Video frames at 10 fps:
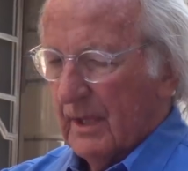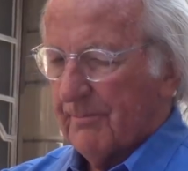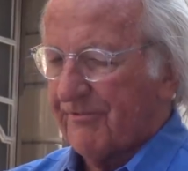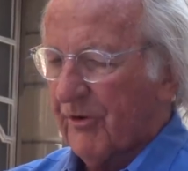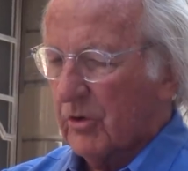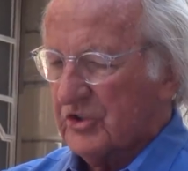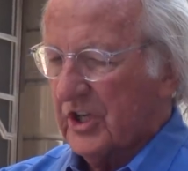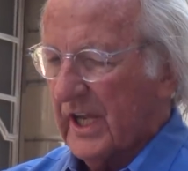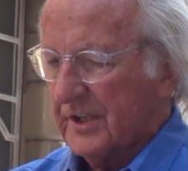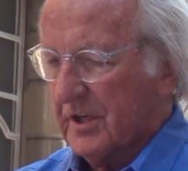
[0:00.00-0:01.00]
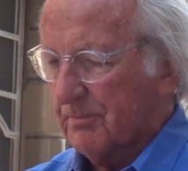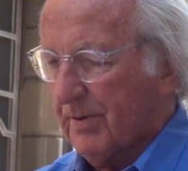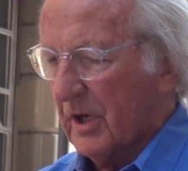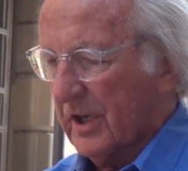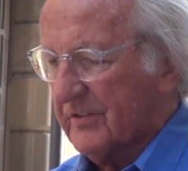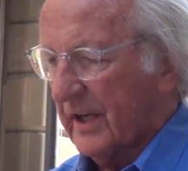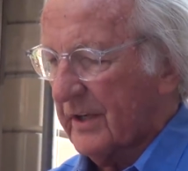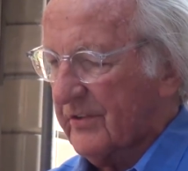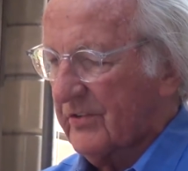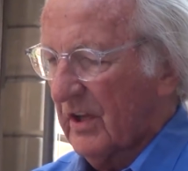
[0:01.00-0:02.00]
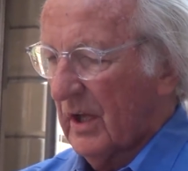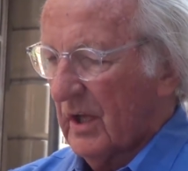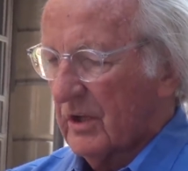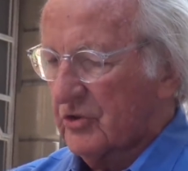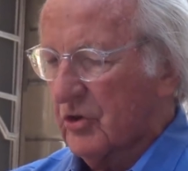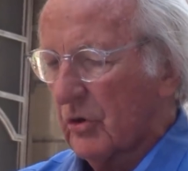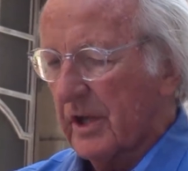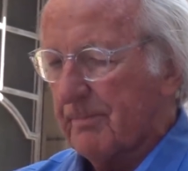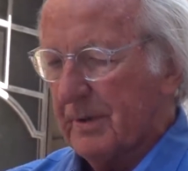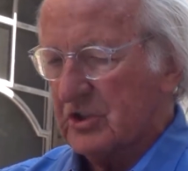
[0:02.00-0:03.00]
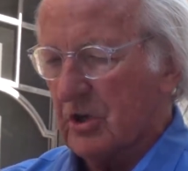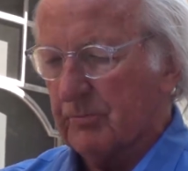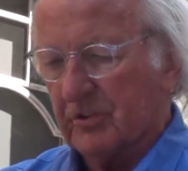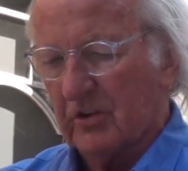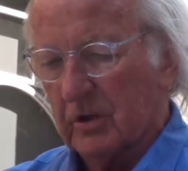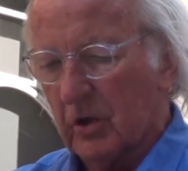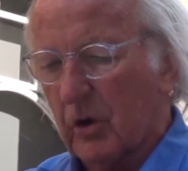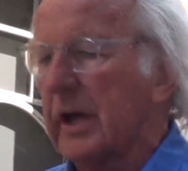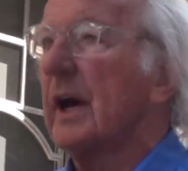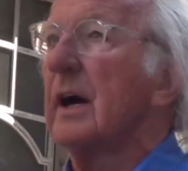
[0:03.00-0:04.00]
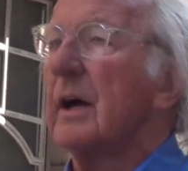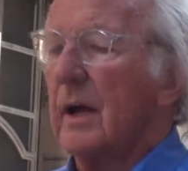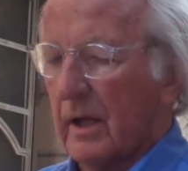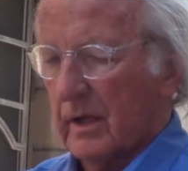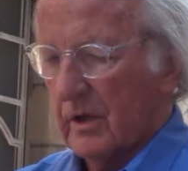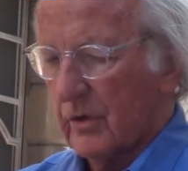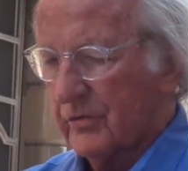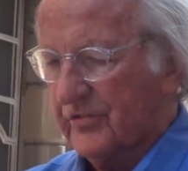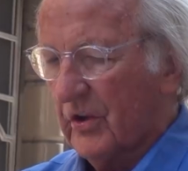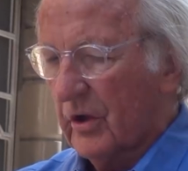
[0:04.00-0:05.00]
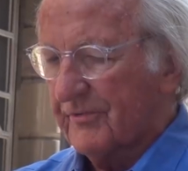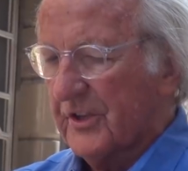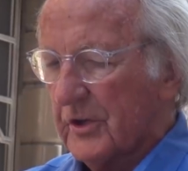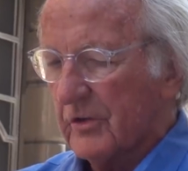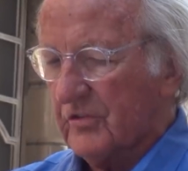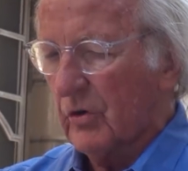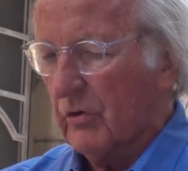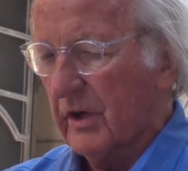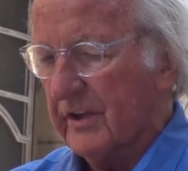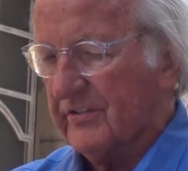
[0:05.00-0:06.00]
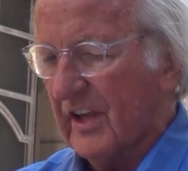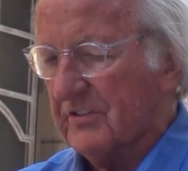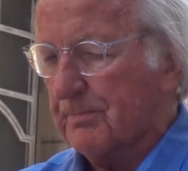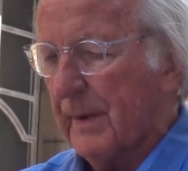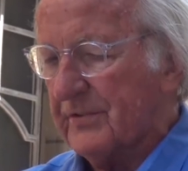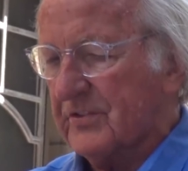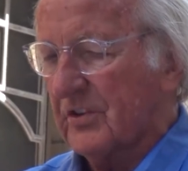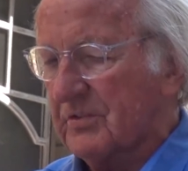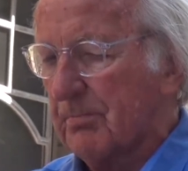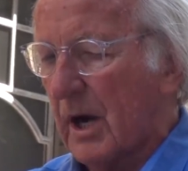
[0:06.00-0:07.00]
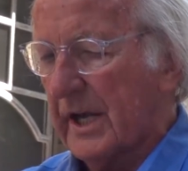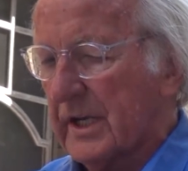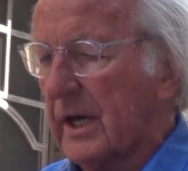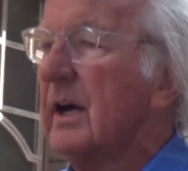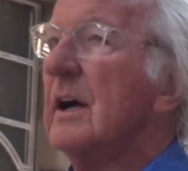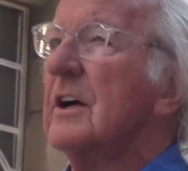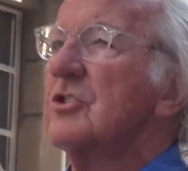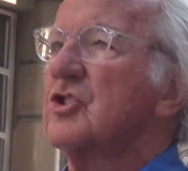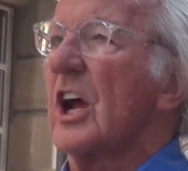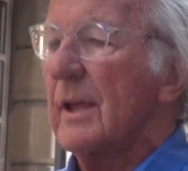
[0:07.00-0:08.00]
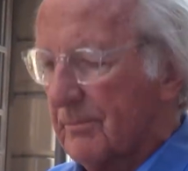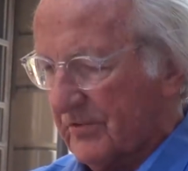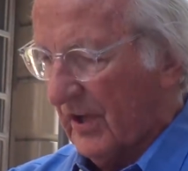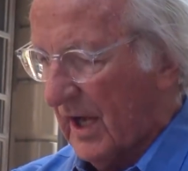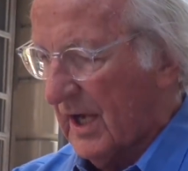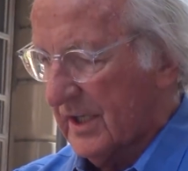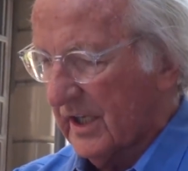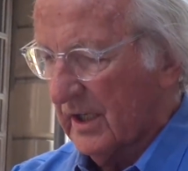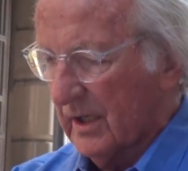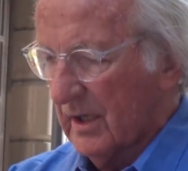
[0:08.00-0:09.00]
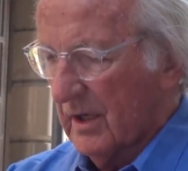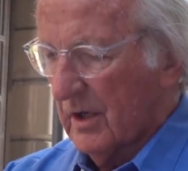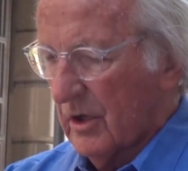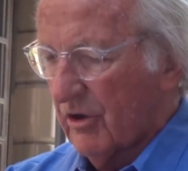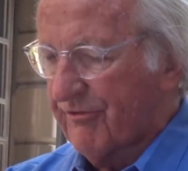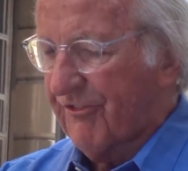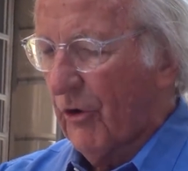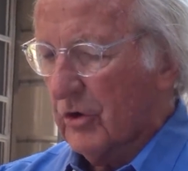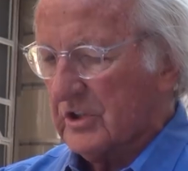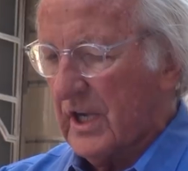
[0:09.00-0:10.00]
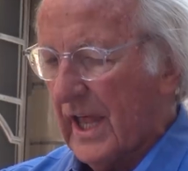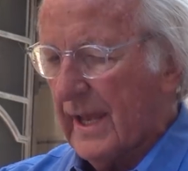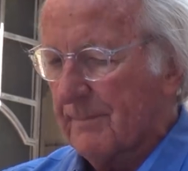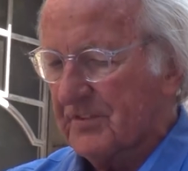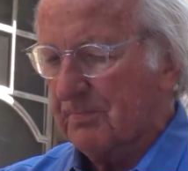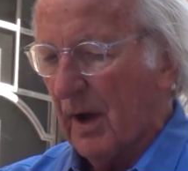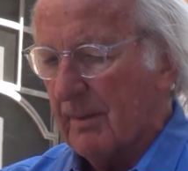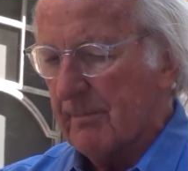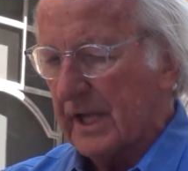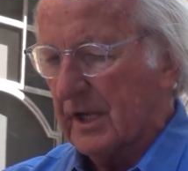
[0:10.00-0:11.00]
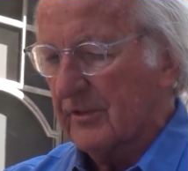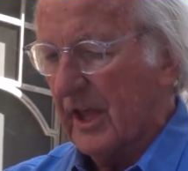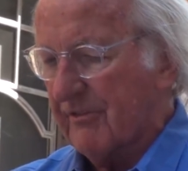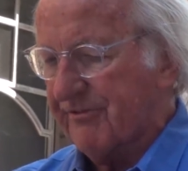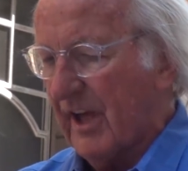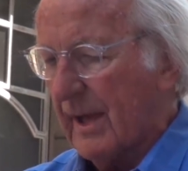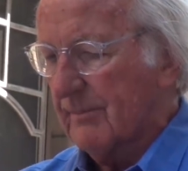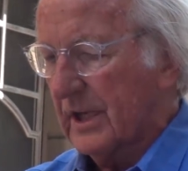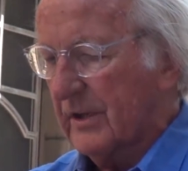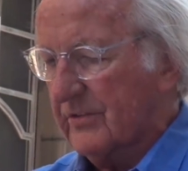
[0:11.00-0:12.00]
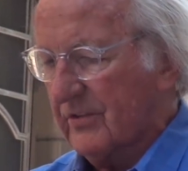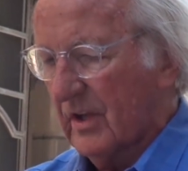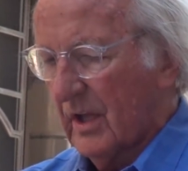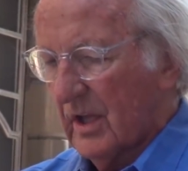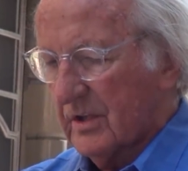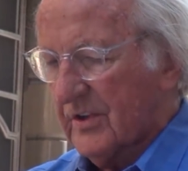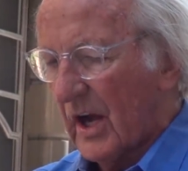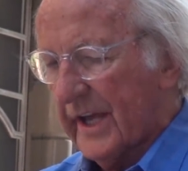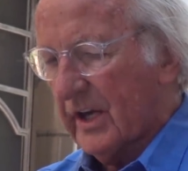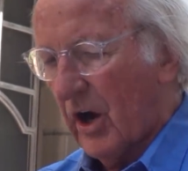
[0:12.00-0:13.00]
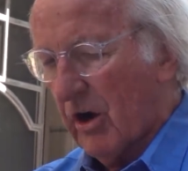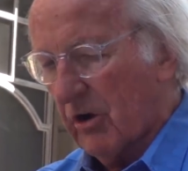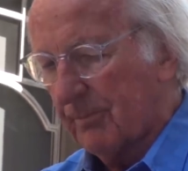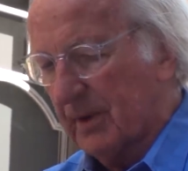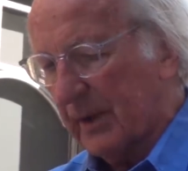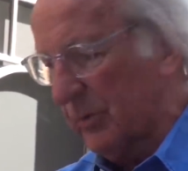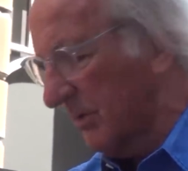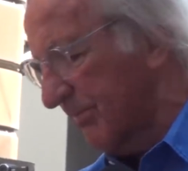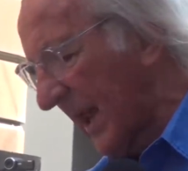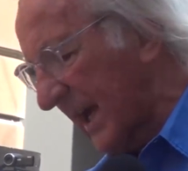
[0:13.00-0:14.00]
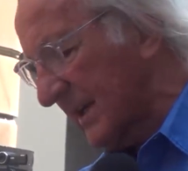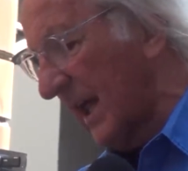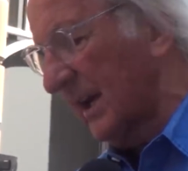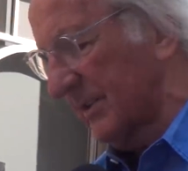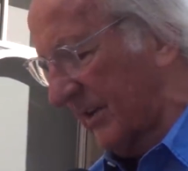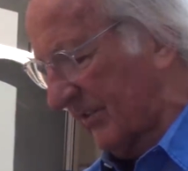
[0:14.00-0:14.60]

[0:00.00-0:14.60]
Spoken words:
Before she entered politics, Julie Bishop was a lawyer who served the notorious asbestos miner, James Hardy, who fought claims by men and their families dying horribly with black lung